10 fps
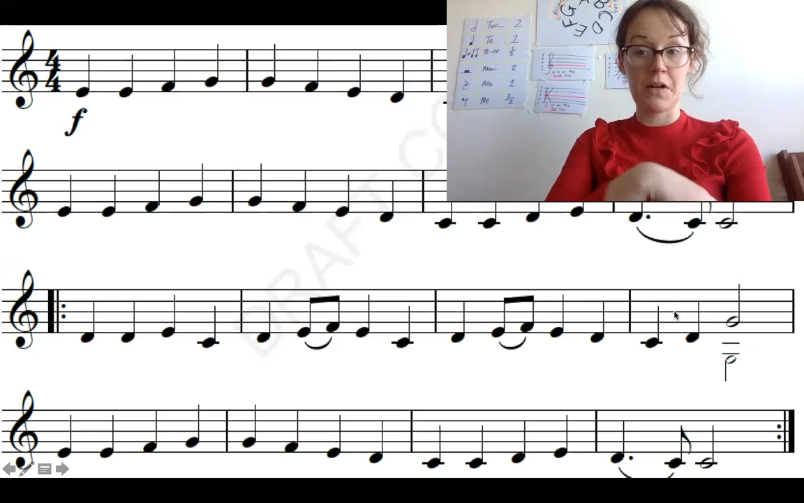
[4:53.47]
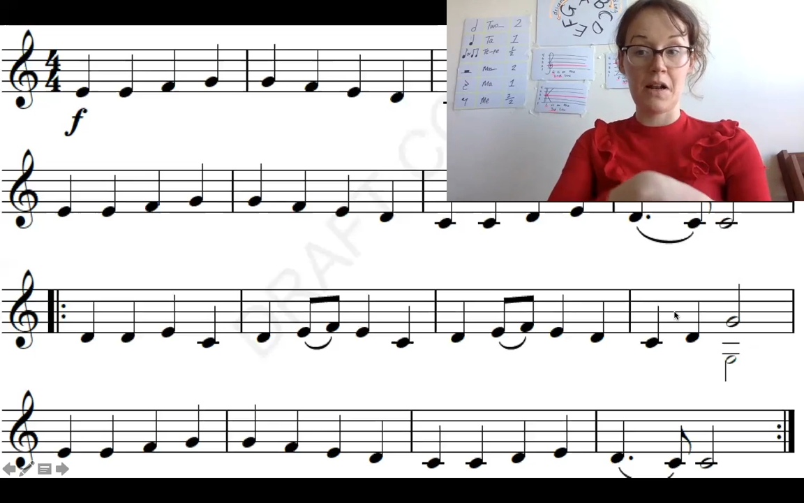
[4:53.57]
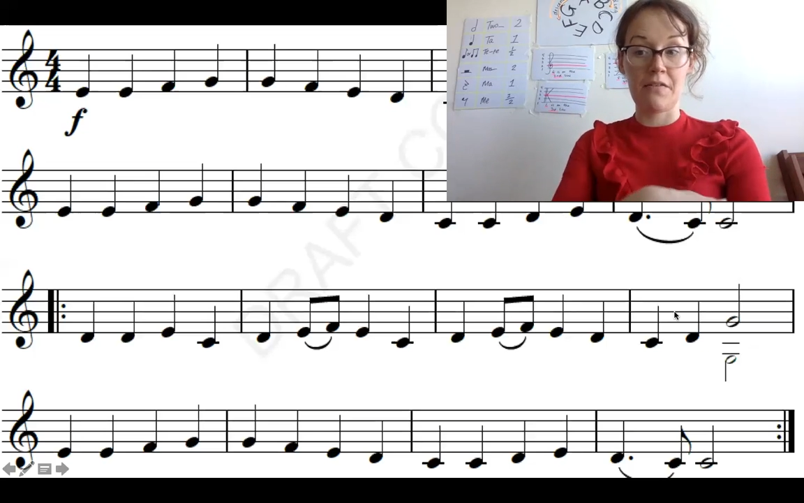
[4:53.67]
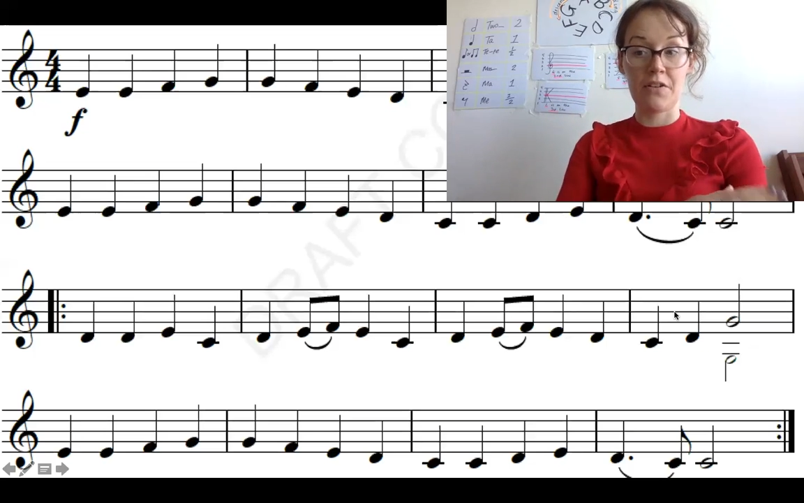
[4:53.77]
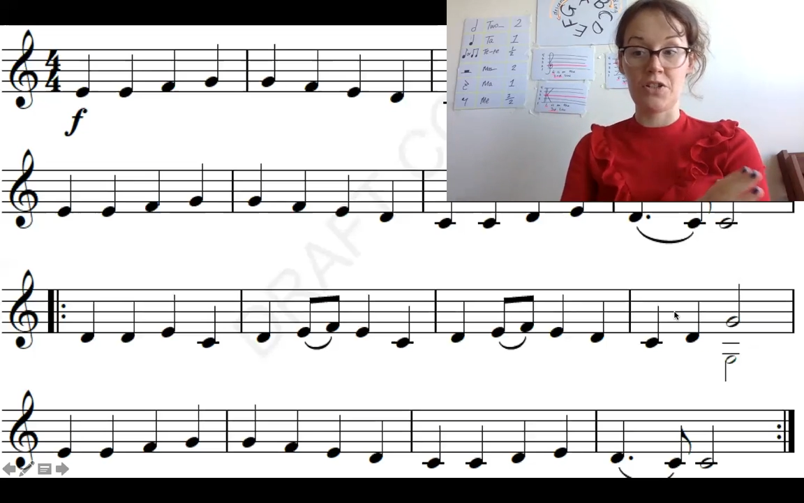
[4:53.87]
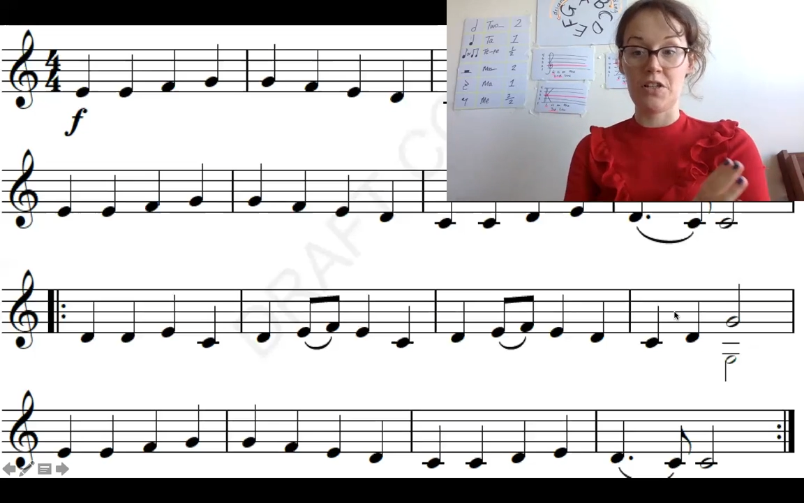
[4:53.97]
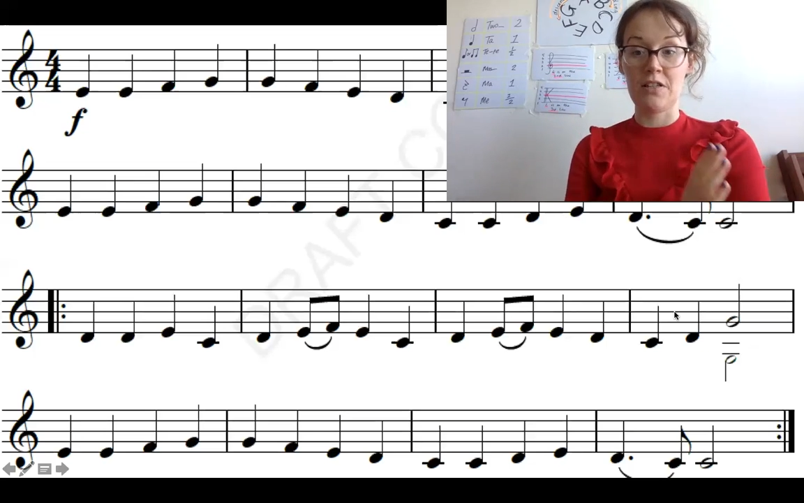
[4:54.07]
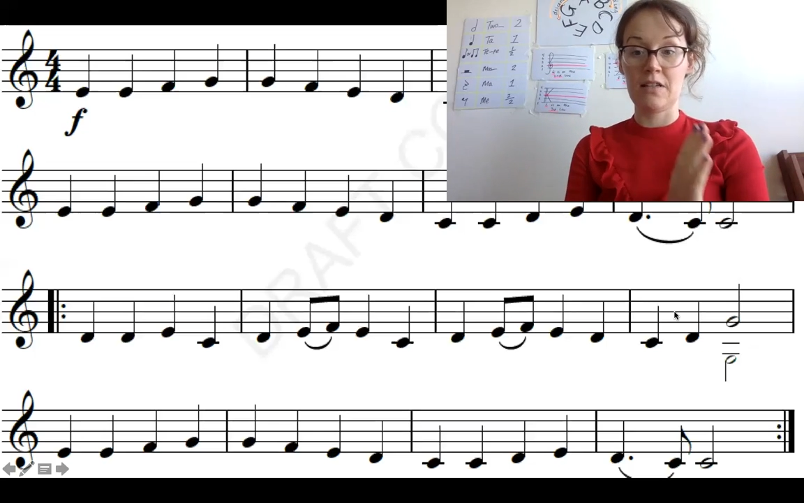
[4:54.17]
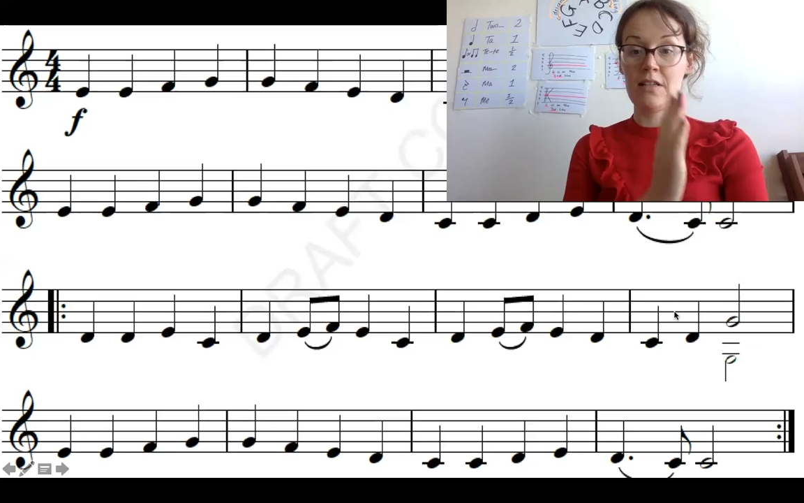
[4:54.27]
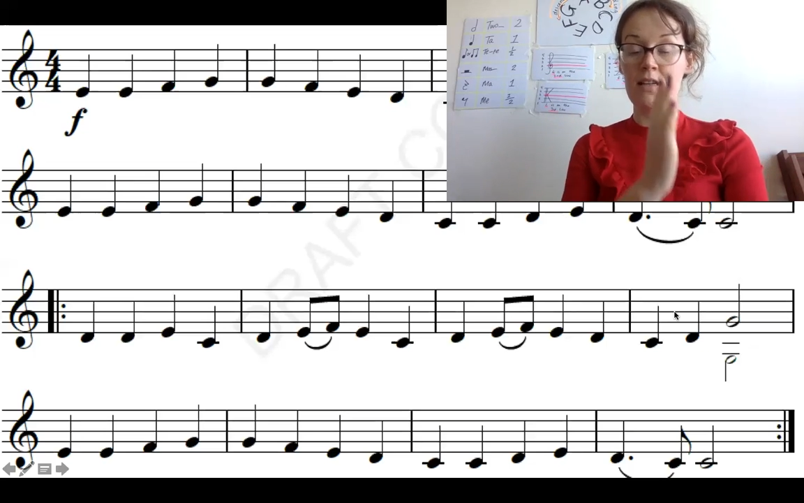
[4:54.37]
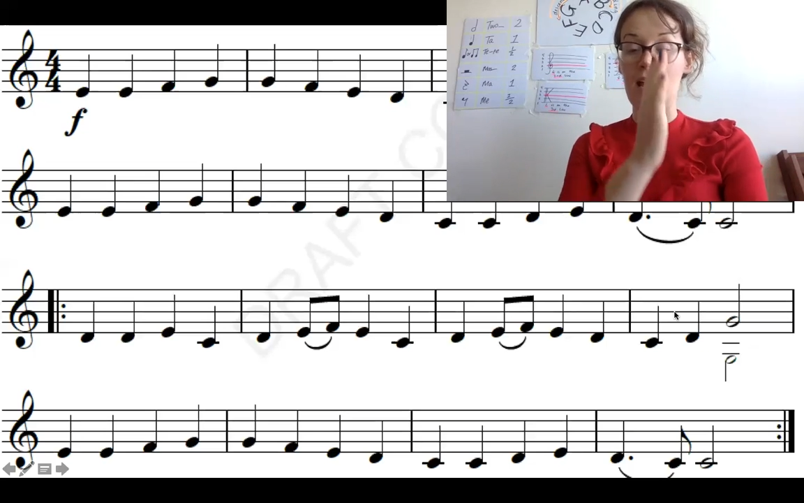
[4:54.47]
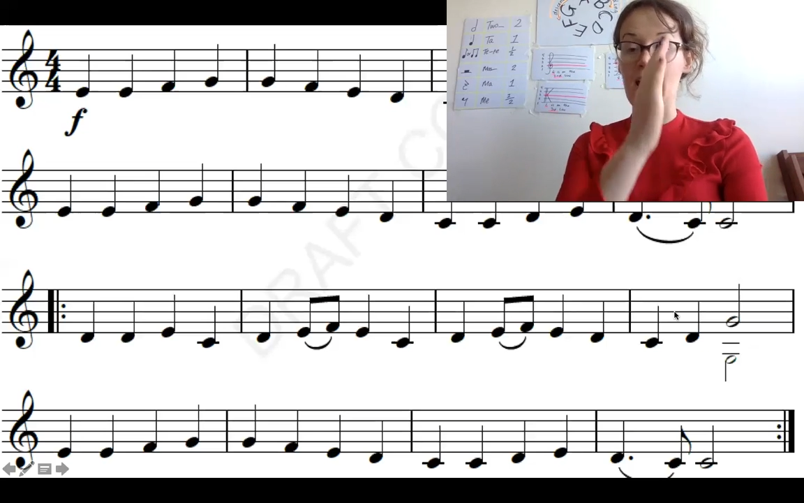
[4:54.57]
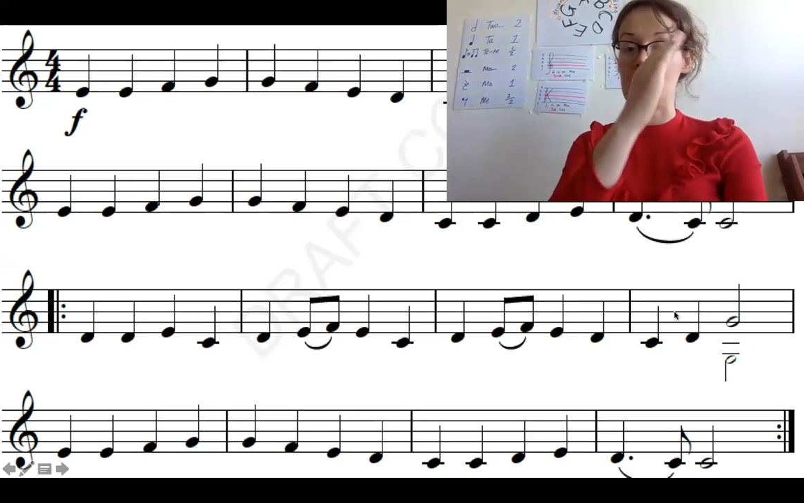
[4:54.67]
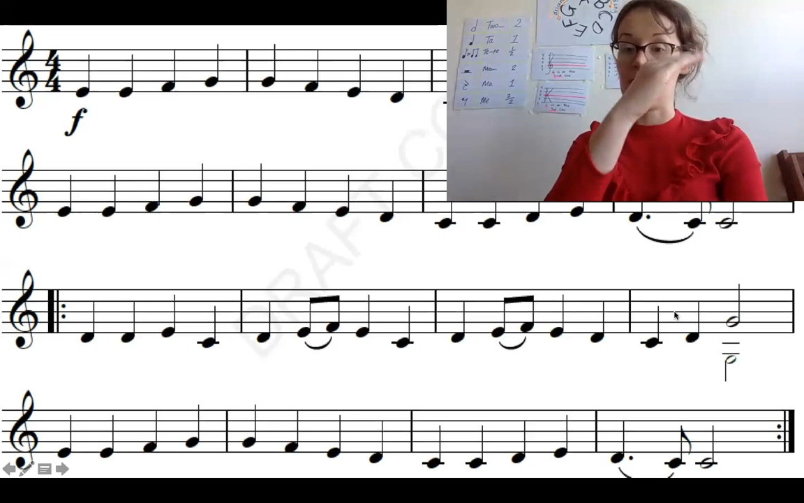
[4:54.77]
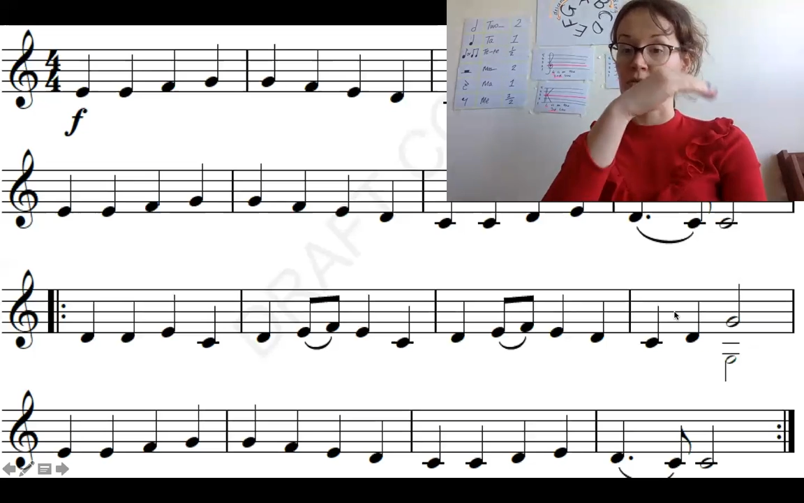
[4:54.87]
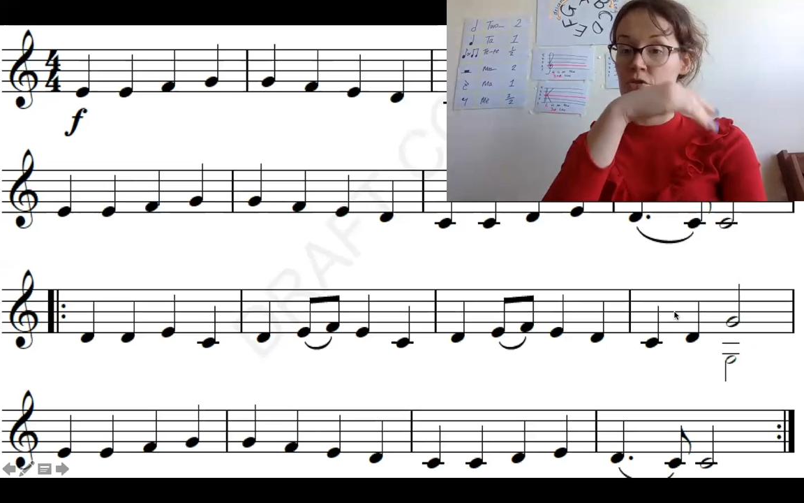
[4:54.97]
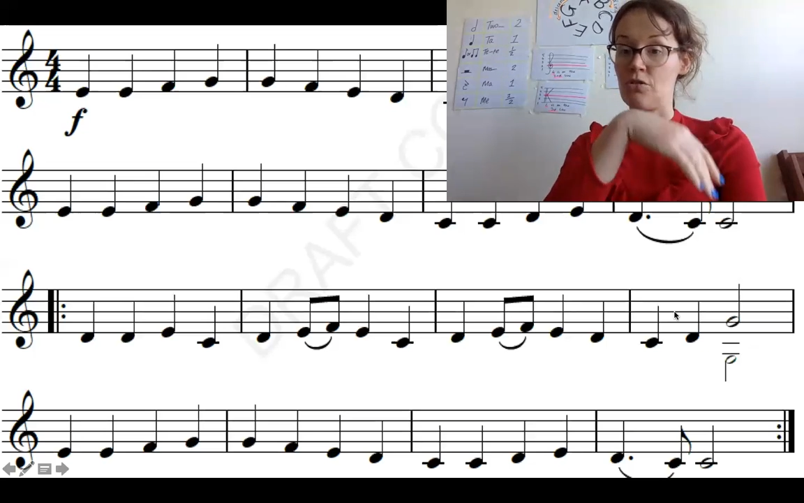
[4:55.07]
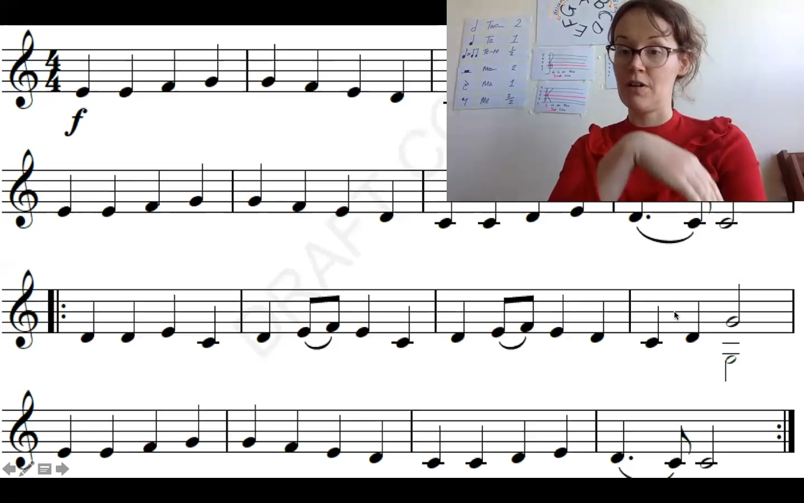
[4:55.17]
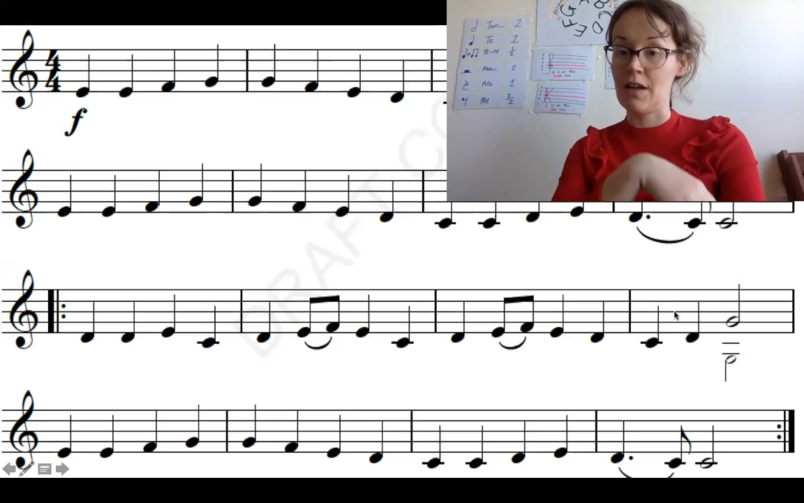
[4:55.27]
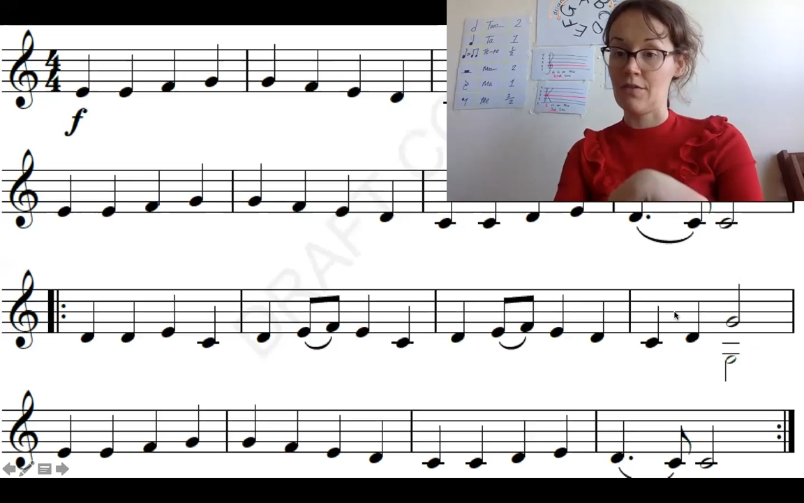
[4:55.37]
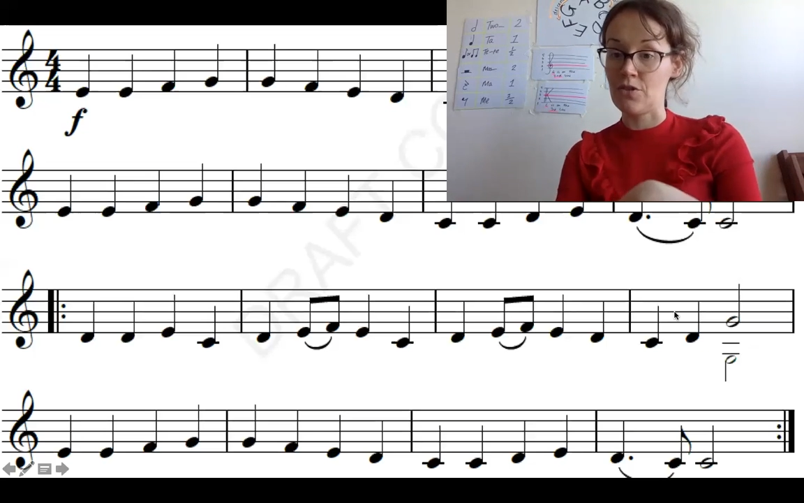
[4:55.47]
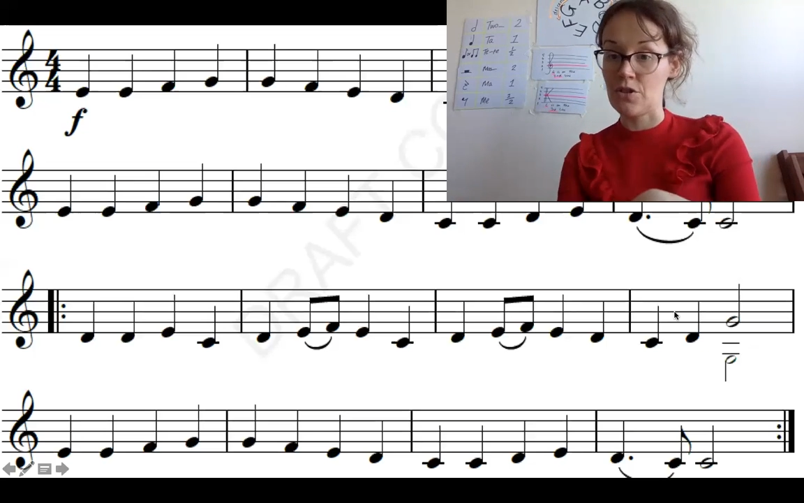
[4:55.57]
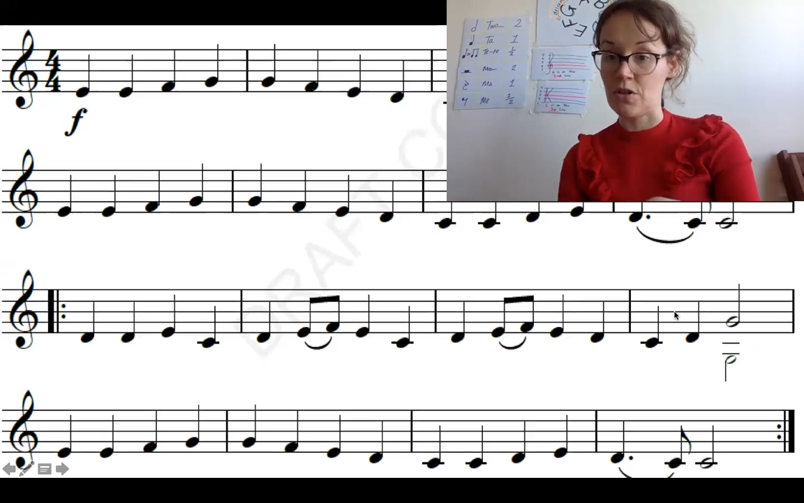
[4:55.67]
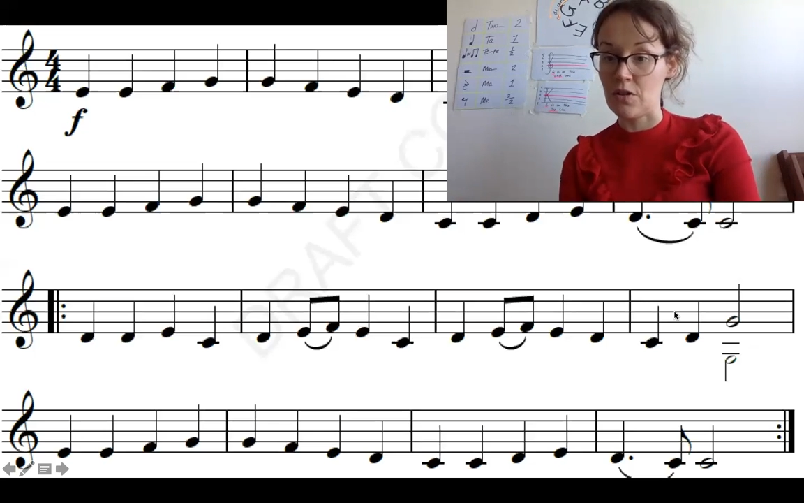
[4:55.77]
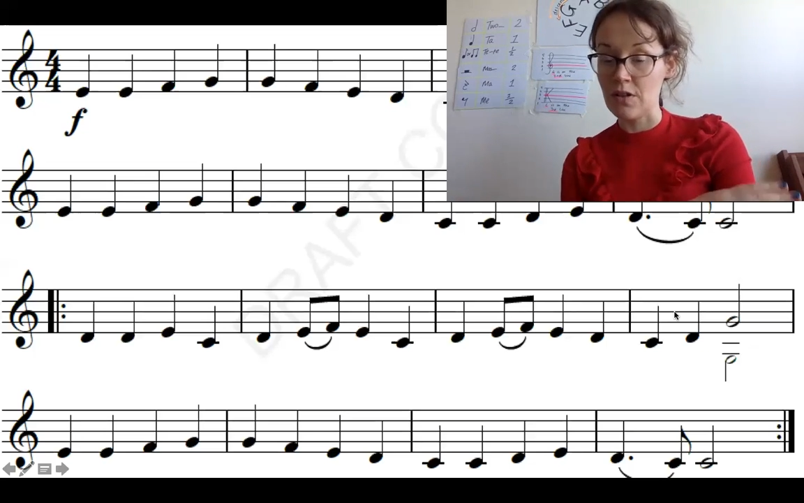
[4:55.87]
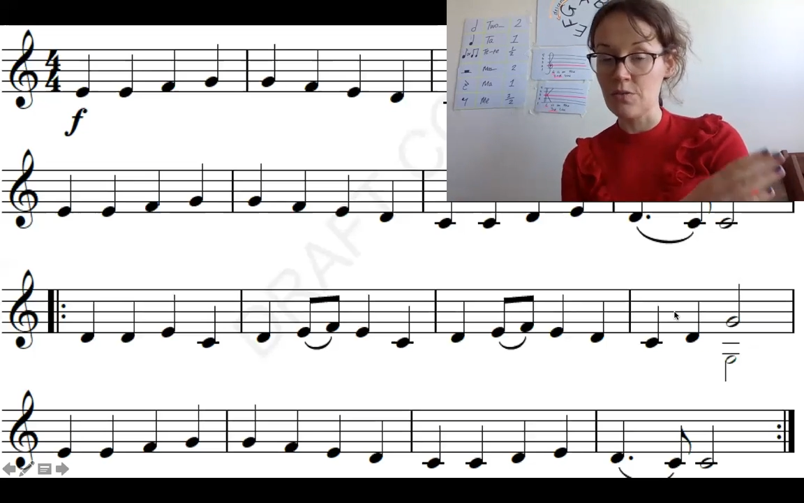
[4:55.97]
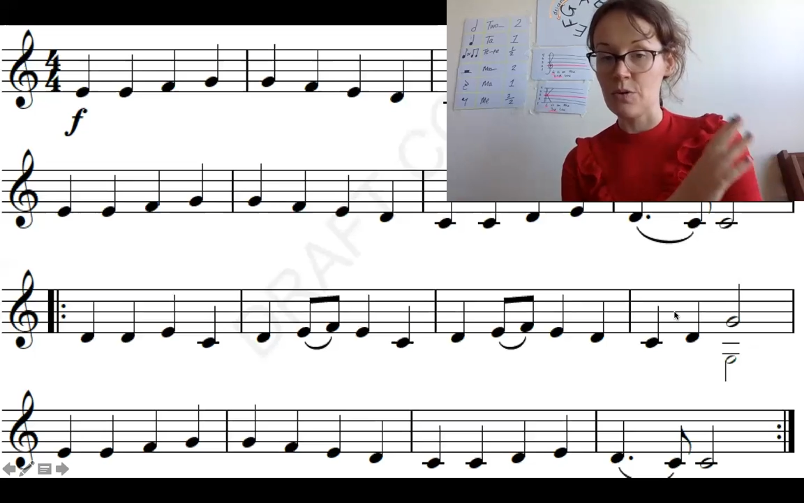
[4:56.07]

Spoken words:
clever GCSE A-level, degree level students,